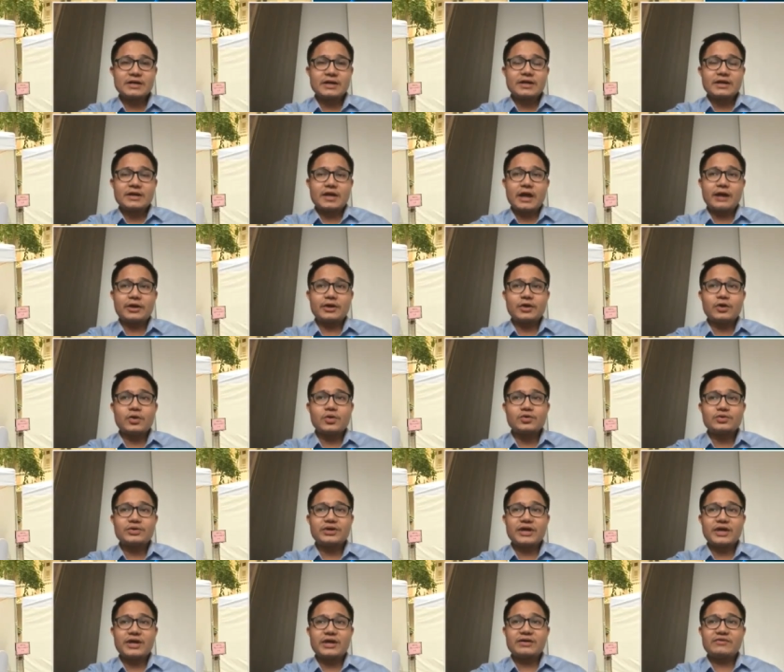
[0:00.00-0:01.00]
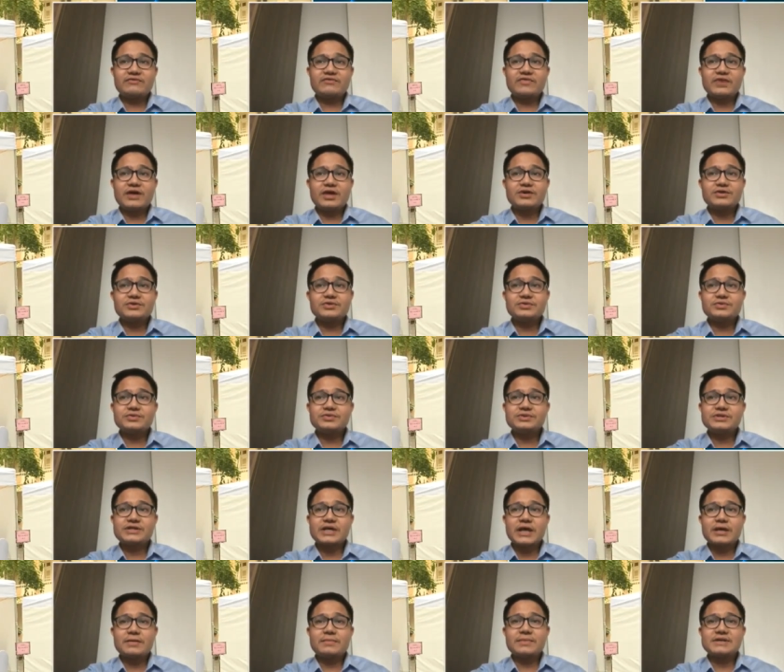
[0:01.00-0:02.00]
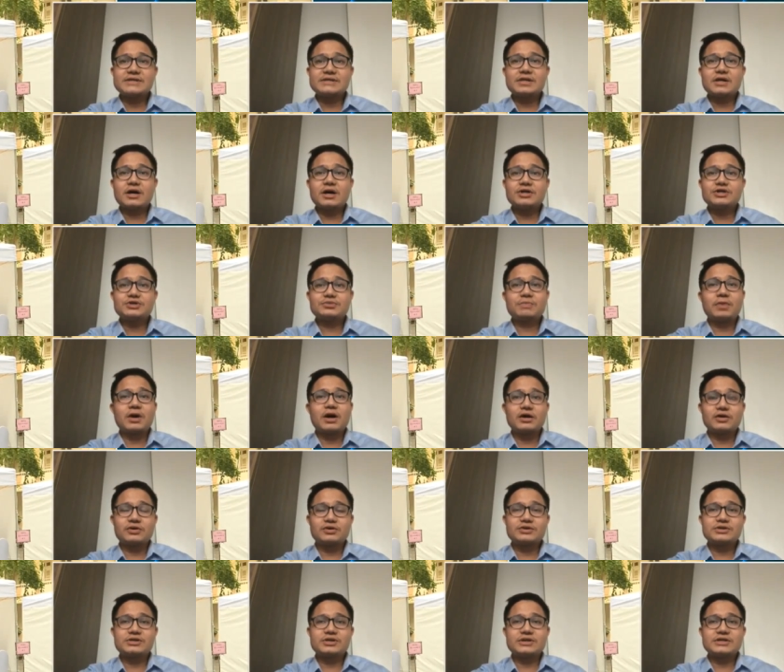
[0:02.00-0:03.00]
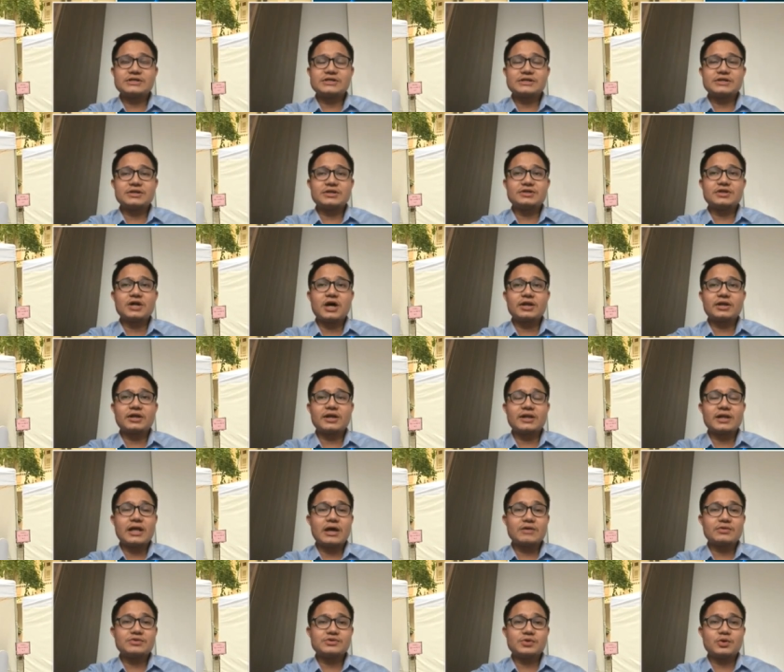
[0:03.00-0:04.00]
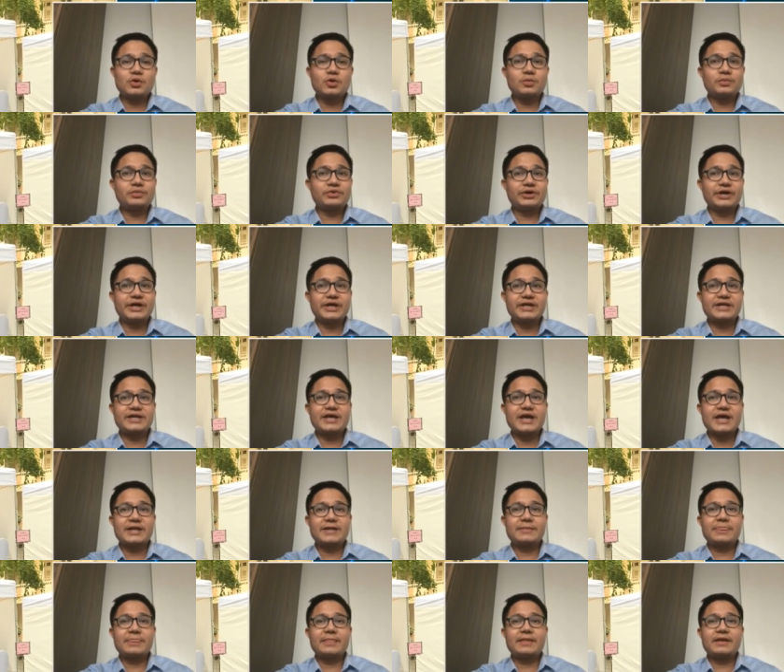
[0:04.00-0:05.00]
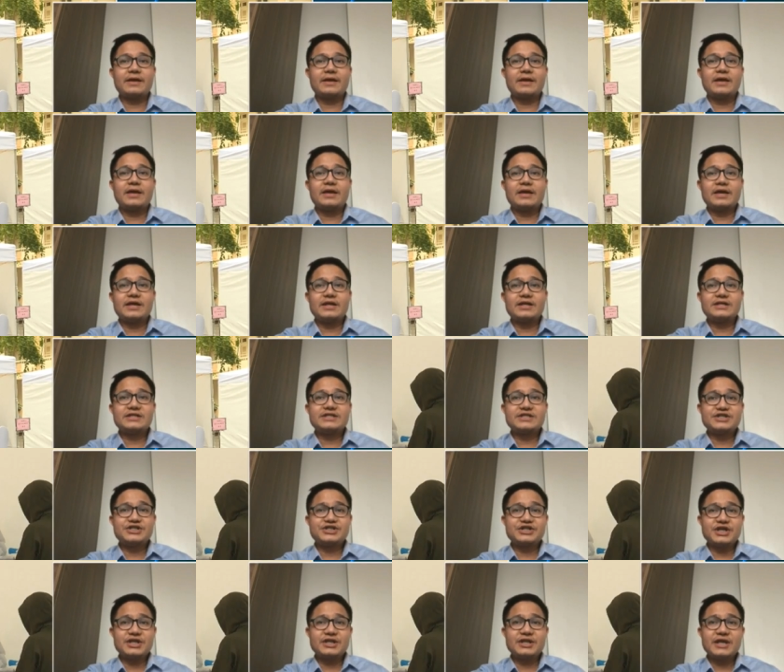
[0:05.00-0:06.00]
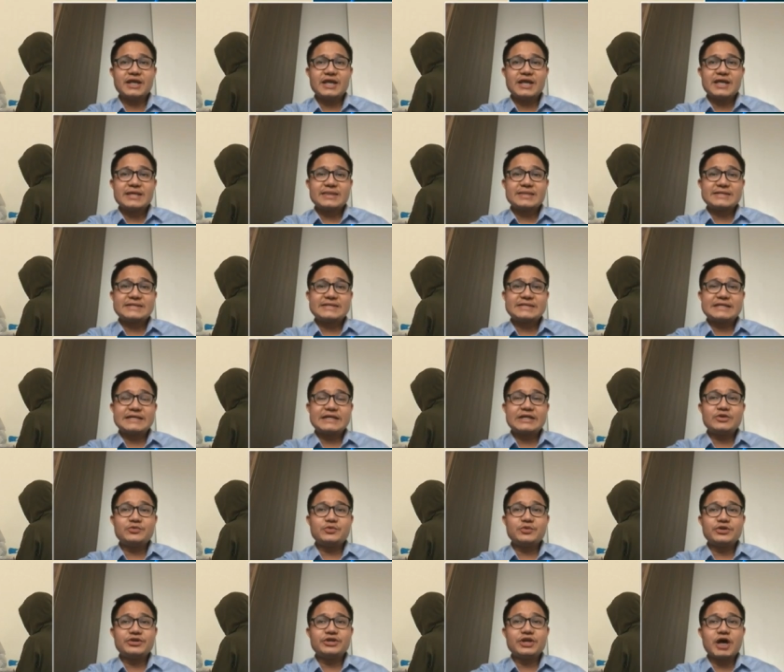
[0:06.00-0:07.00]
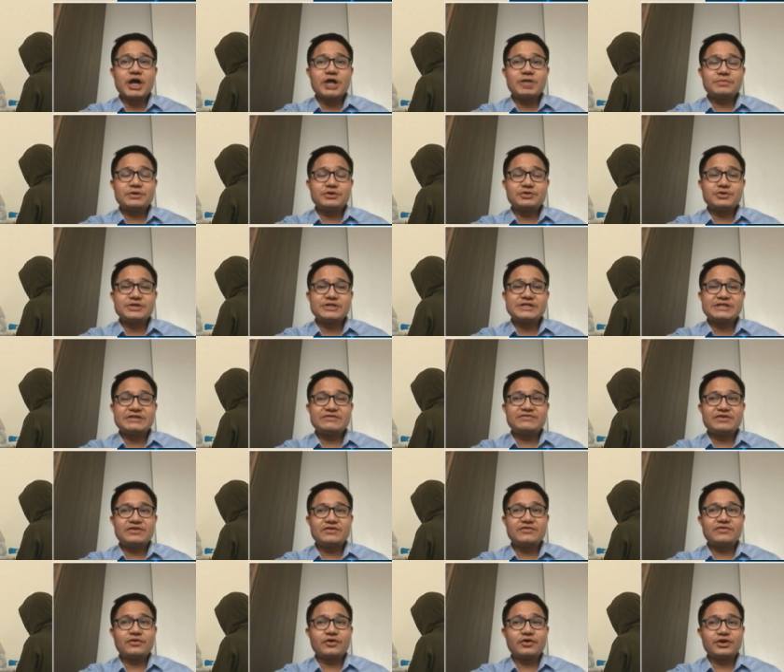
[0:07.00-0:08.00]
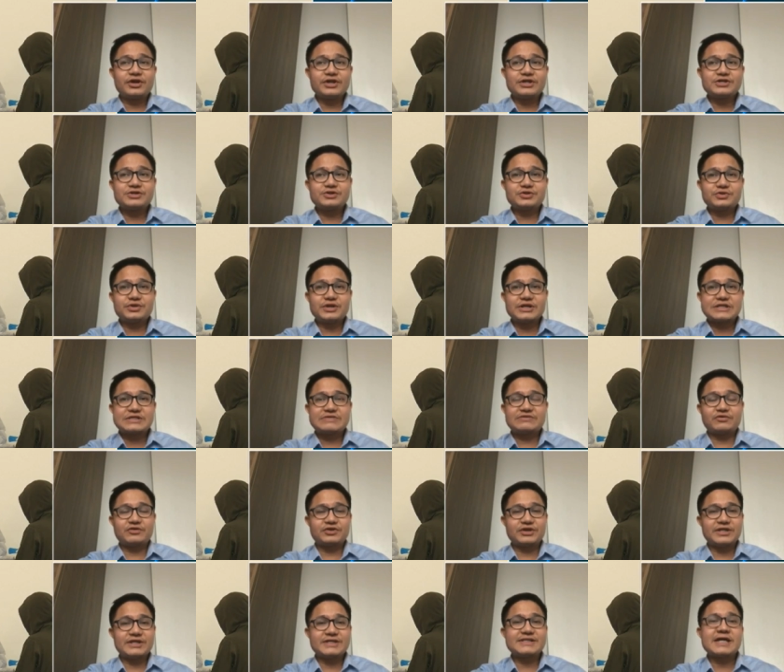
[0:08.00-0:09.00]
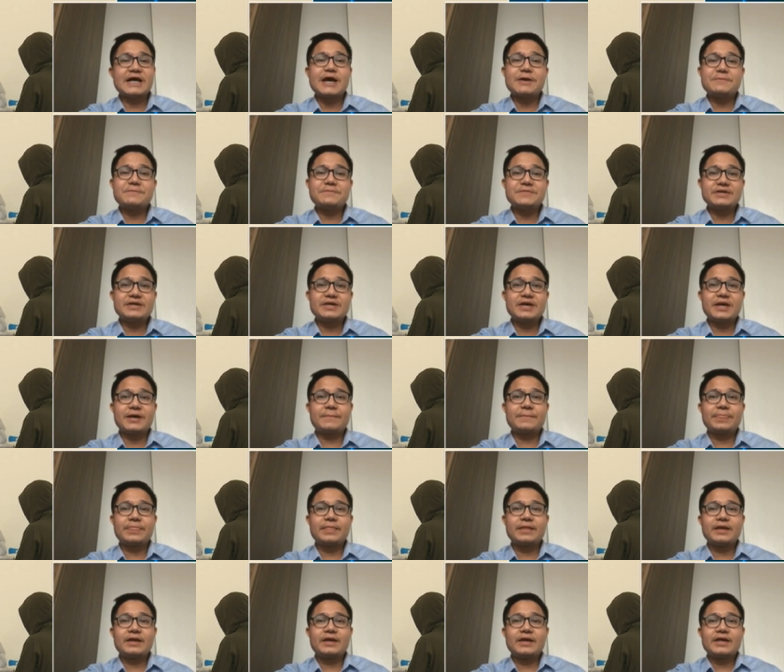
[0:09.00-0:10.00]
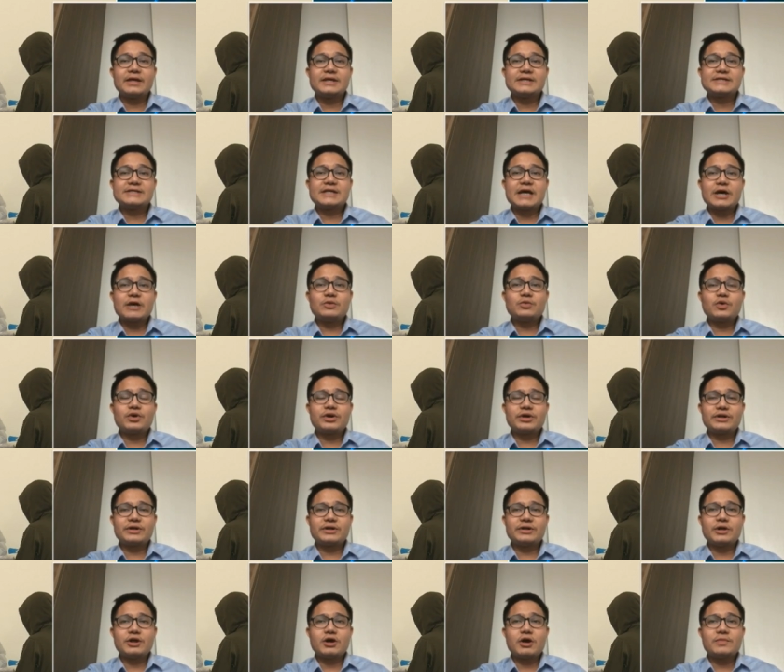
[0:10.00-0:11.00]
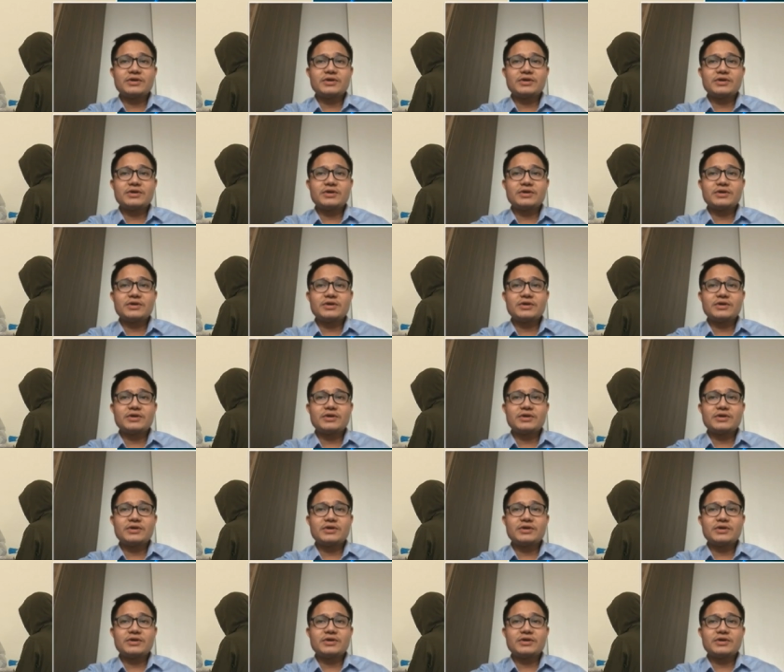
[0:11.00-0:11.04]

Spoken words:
karaoke venues, and massage parlors are still not allowed to operate yet. In addition, the city will not be receiving foreign tourists for the time being. Sidewalk economic